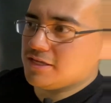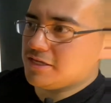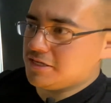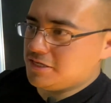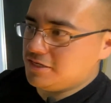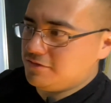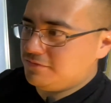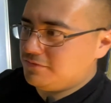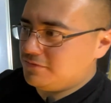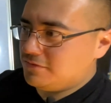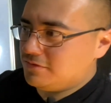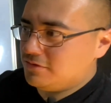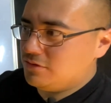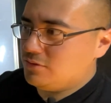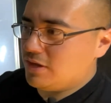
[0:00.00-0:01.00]
If
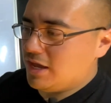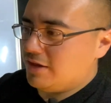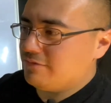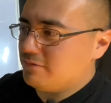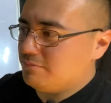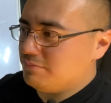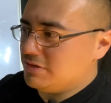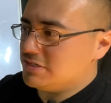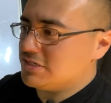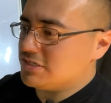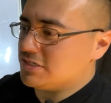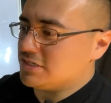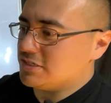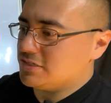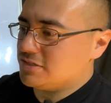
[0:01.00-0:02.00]
you have a
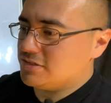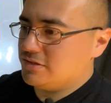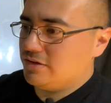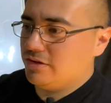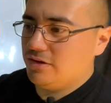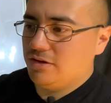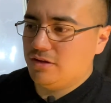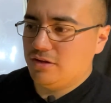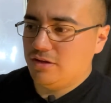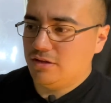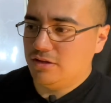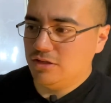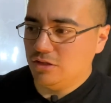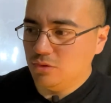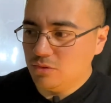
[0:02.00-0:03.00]
business,
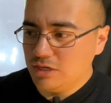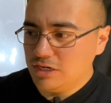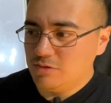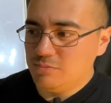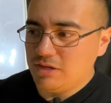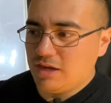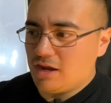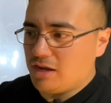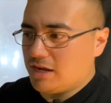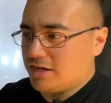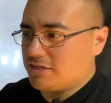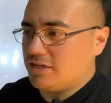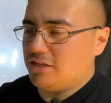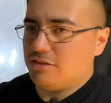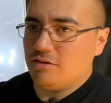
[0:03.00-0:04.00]
you need to be
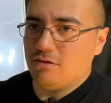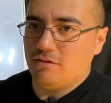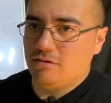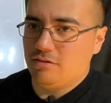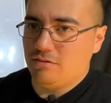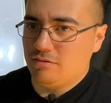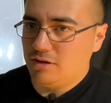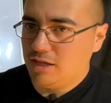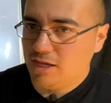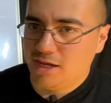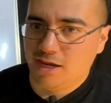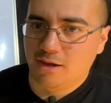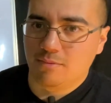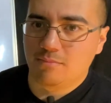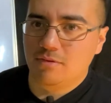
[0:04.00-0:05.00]
collecting their
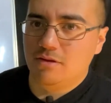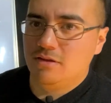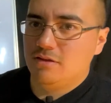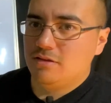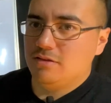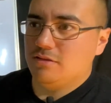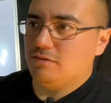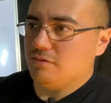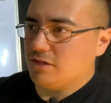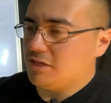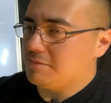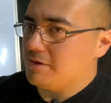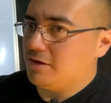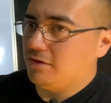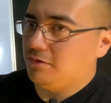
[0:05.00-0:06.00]
name, their
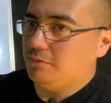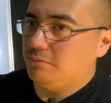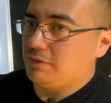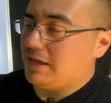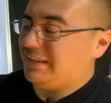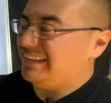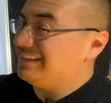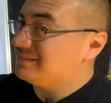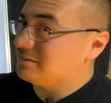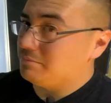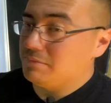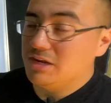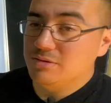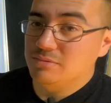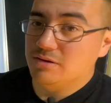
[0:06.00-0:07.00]
email, at least a
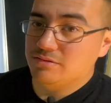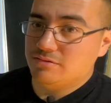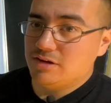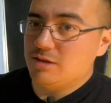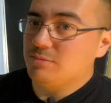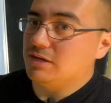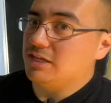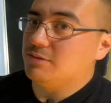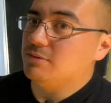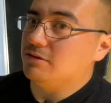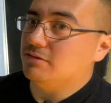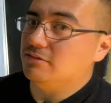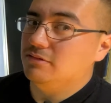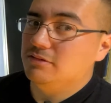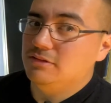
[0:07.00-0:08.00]
minimum their name and email,
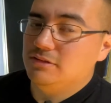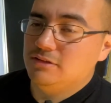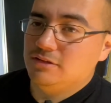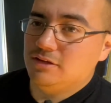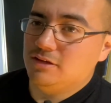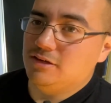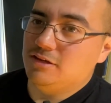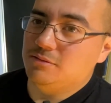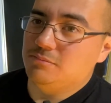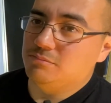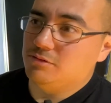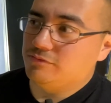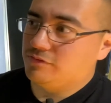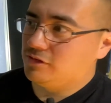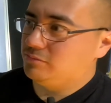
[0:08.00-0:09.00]

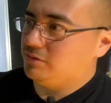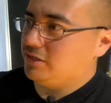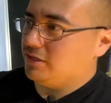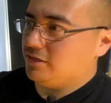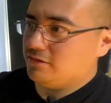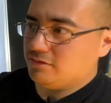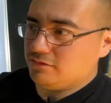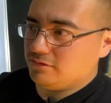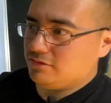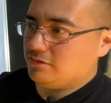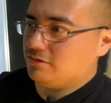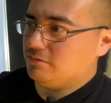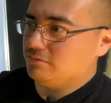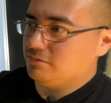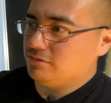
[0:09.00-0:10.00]
preferably
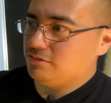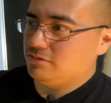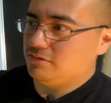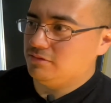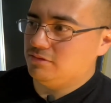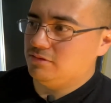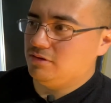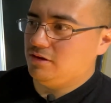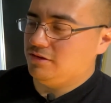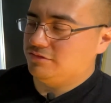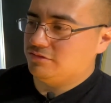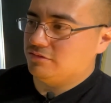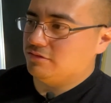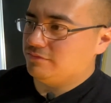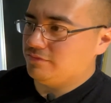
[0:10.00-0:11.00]

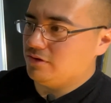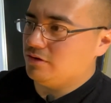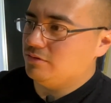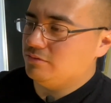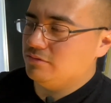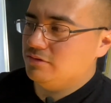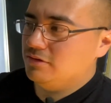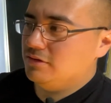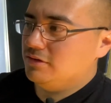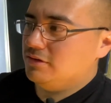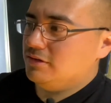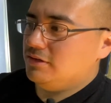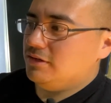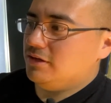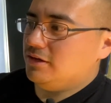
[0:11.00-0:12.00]
also their phone.
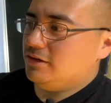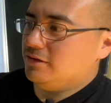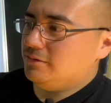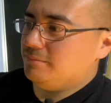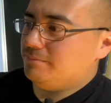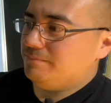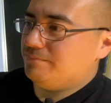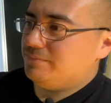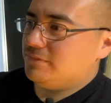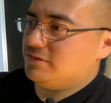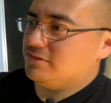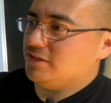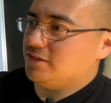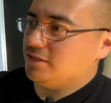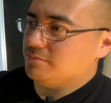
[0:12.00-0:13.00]

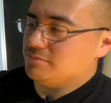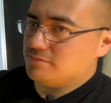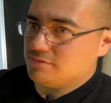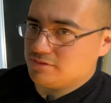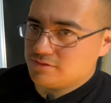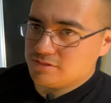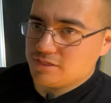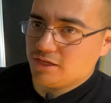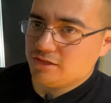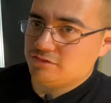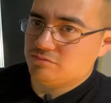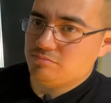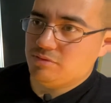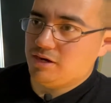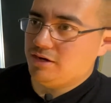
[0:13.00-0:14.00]
Send them
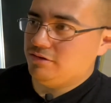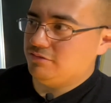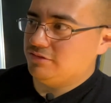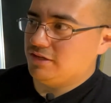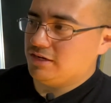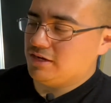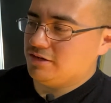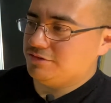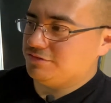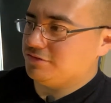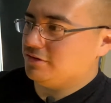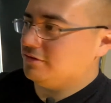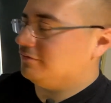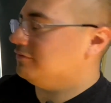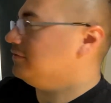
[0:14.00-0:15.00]
text reminders, that kind of
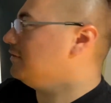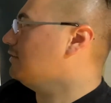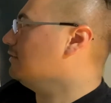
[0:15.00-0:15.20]
stuff.